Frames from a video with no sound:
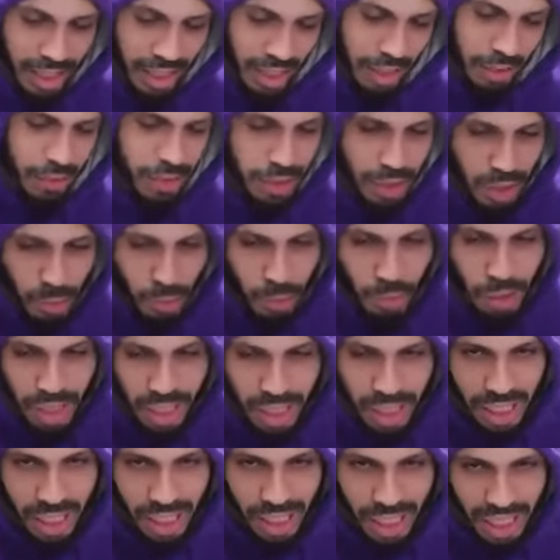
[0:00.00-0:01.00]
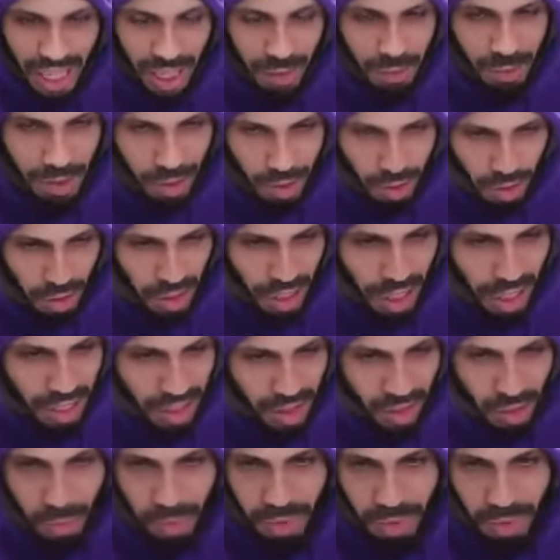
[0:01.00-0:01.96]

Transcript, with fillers: if it's a really good game I'll show y'all a little bit